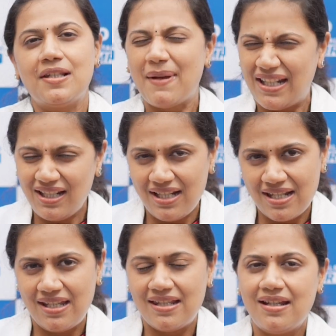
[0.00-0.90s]
Spinal
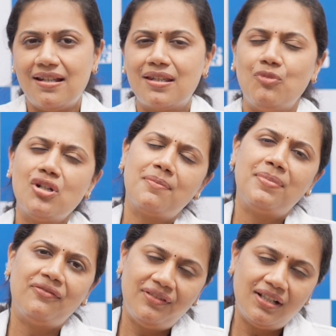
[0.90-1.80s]
anesthesia is the most
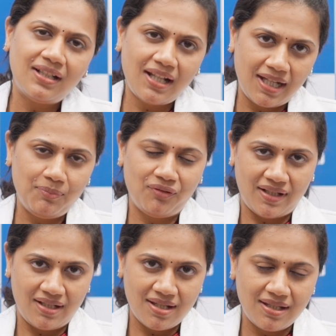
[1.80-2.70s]
preferred type of
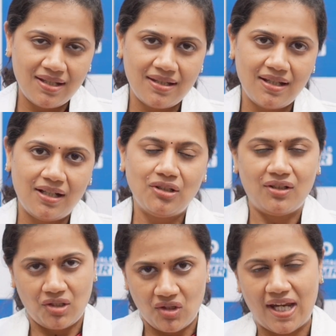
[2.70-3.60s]
anesthesia
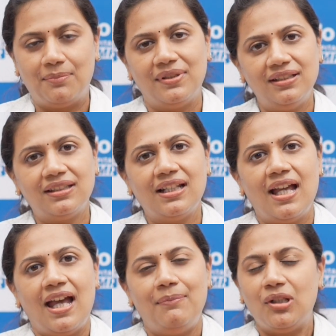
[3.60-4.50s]
during childbirth
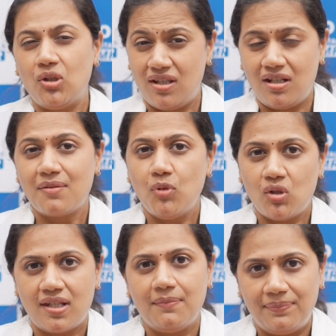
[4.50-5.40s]
because it is
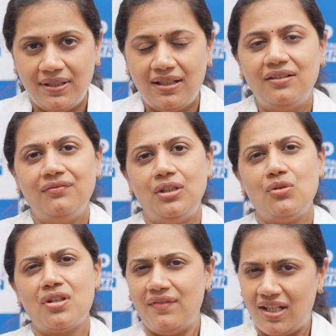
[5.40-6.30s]
more simpler. We
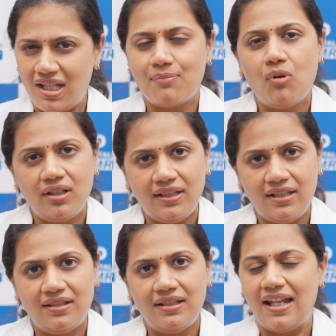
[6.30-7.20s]
use a very small
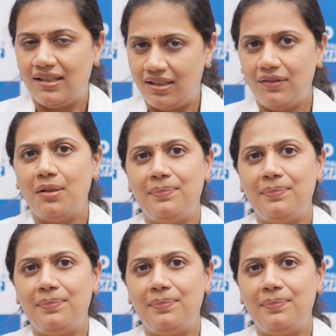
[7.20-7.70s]
needle and give a